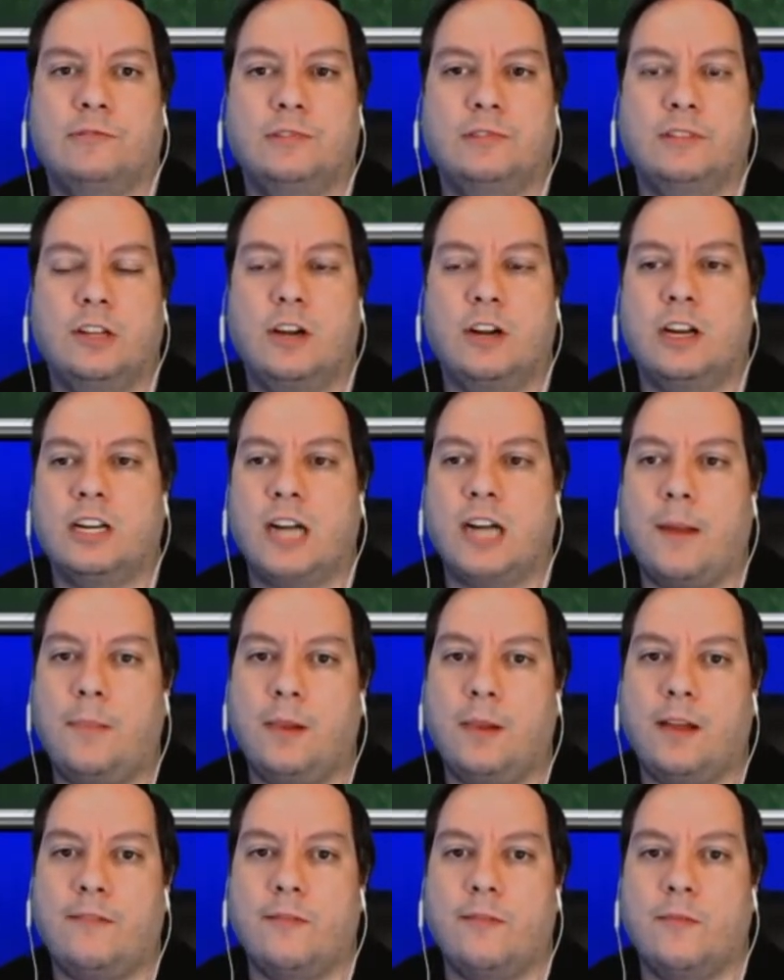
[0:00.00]
There are a
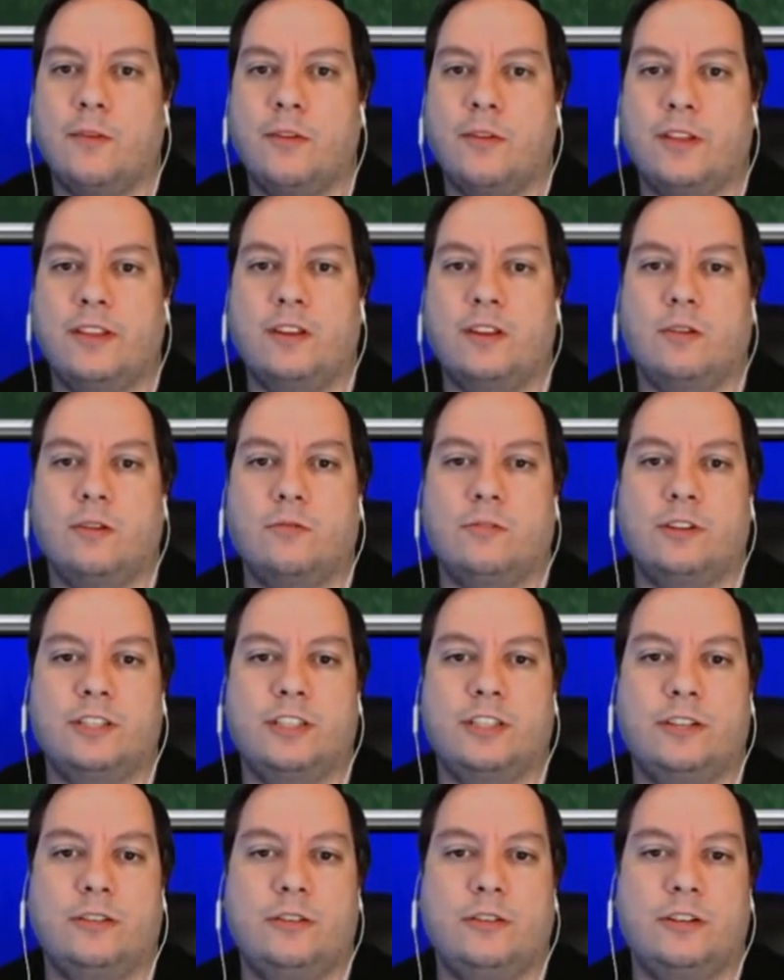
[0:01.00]
couple of them though that you don't
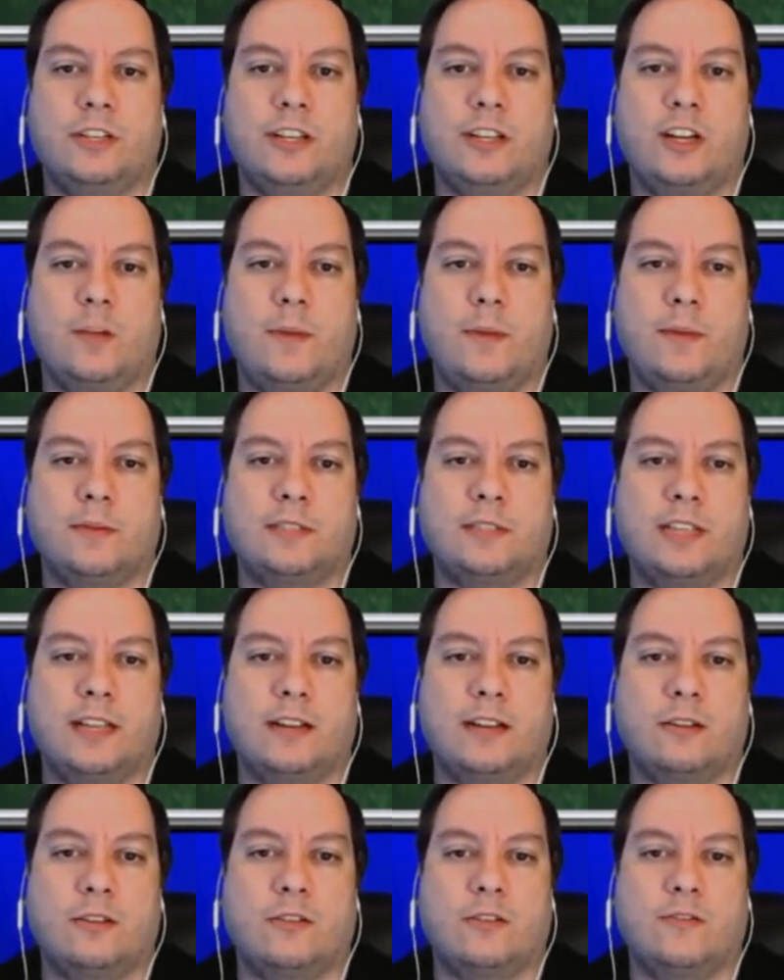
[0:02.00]
usually hear people saying are their